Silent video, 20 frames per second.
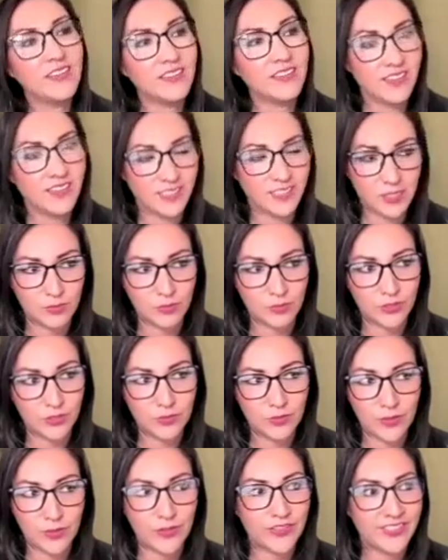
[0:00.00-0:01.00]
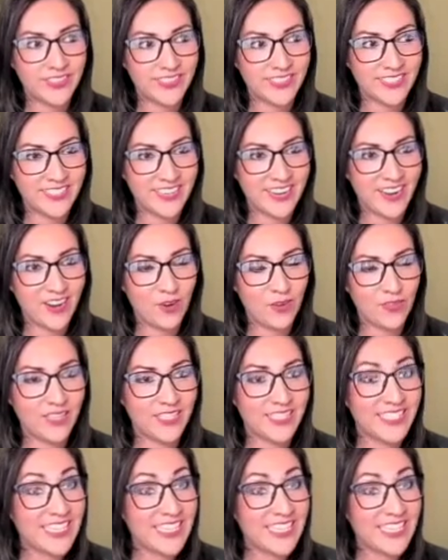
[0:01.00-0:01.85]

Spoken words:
customer experience now that's